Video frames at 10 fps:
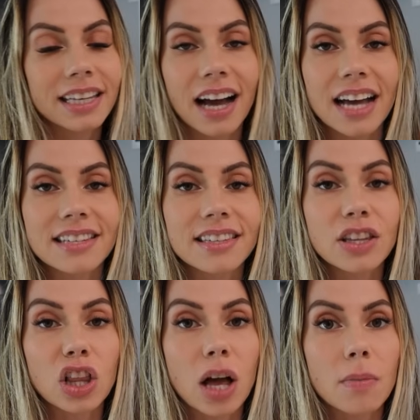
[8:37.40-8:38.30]
Guys, the
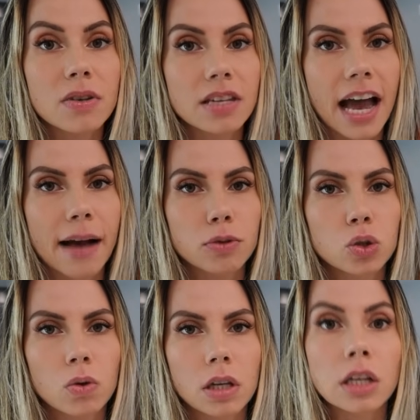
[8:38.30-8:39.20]
llamas
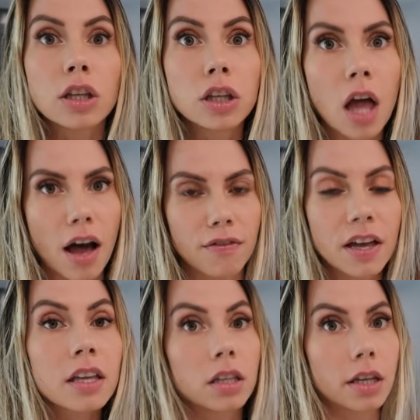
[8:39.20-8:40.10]
absolutely love
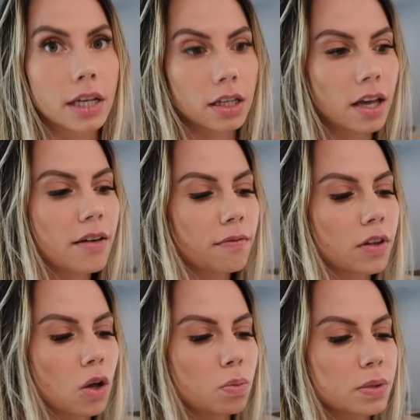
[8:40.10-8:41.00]
licking the
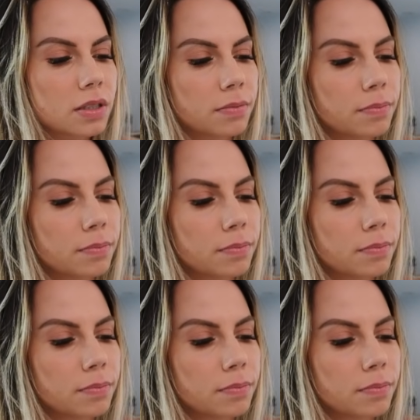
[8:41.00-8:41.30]
envelopes.